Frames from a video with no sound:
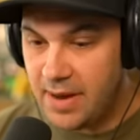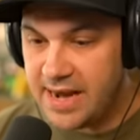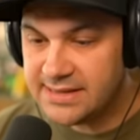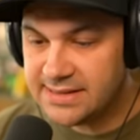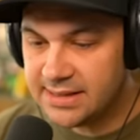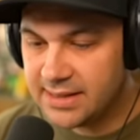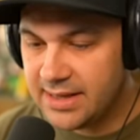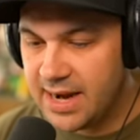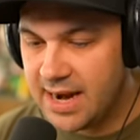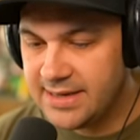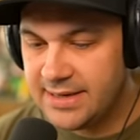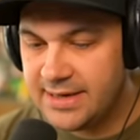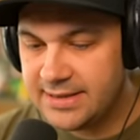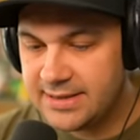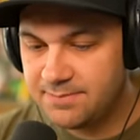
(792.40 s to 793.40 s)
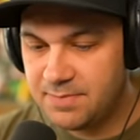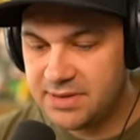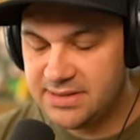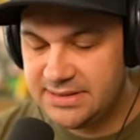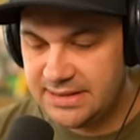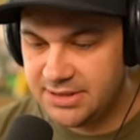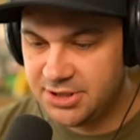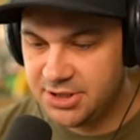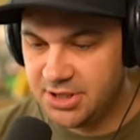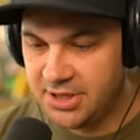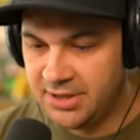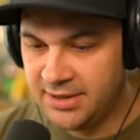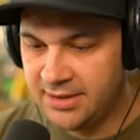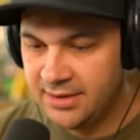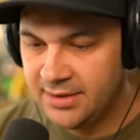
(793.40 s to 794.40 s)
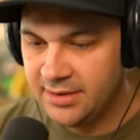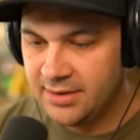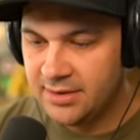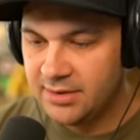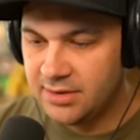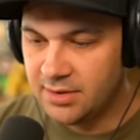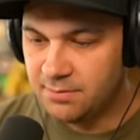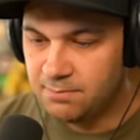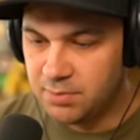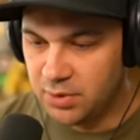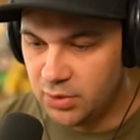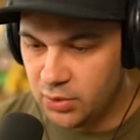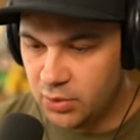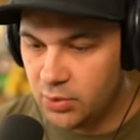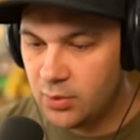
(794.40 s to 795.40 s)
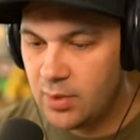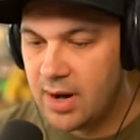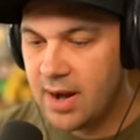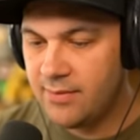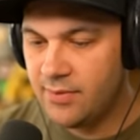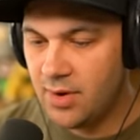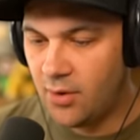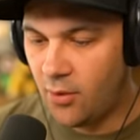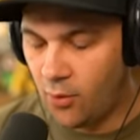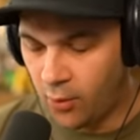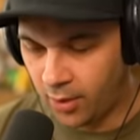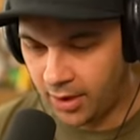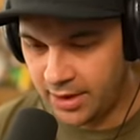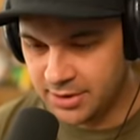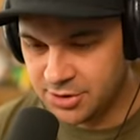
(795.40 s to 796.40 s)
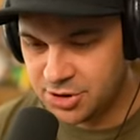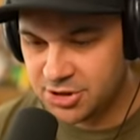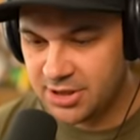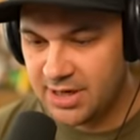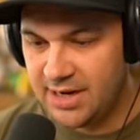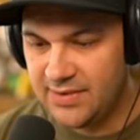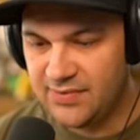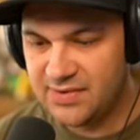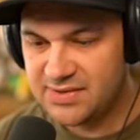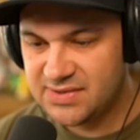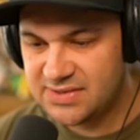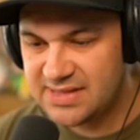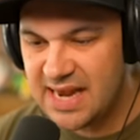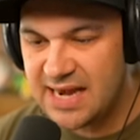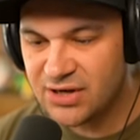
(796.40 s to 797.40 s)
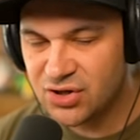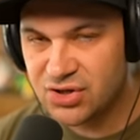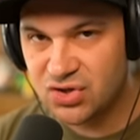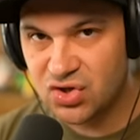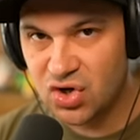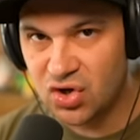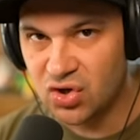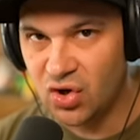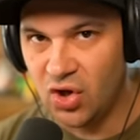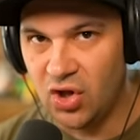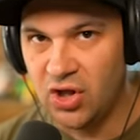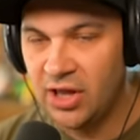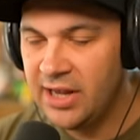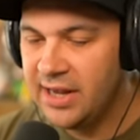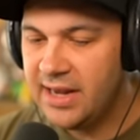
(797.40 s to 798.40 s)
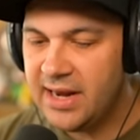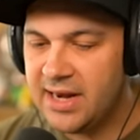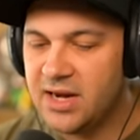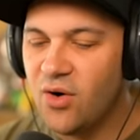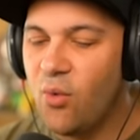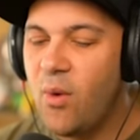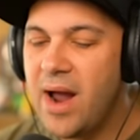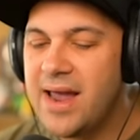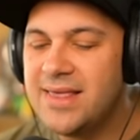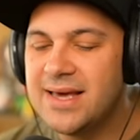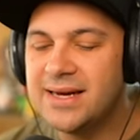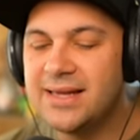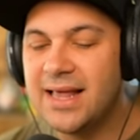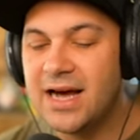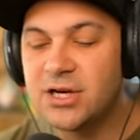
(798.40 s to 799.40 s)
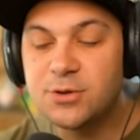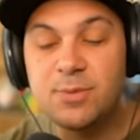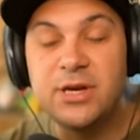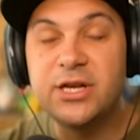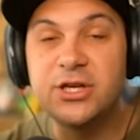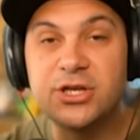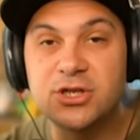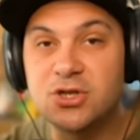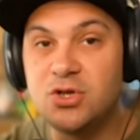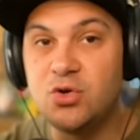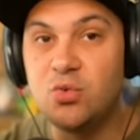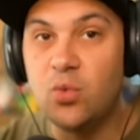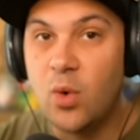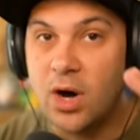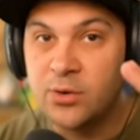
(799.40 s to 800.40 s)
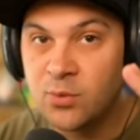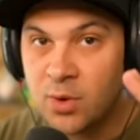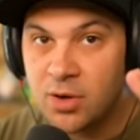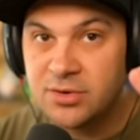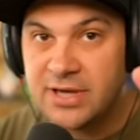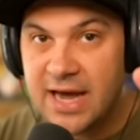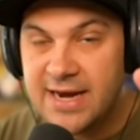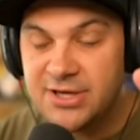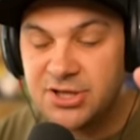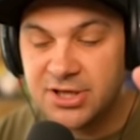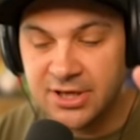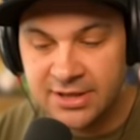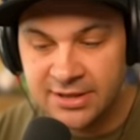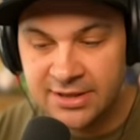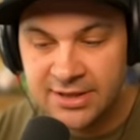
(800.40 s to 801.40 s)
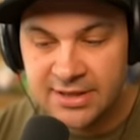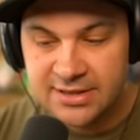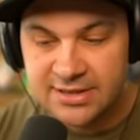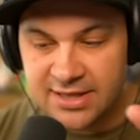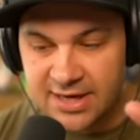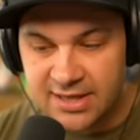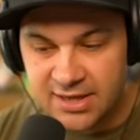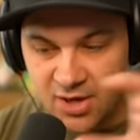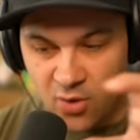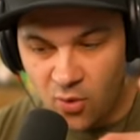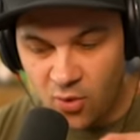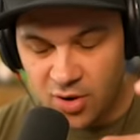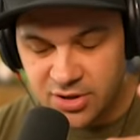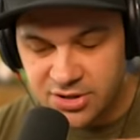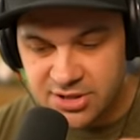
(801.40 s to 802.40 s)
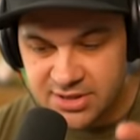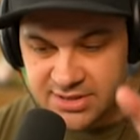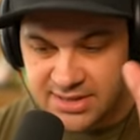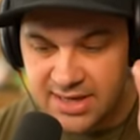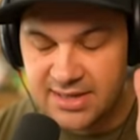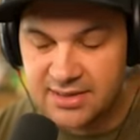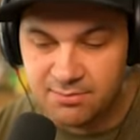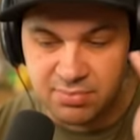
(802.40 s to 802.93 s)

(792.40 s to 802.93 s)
Basically, I need to position the blue and the orange in the center circle in a way that allows me to just do one rotation to get the oranges into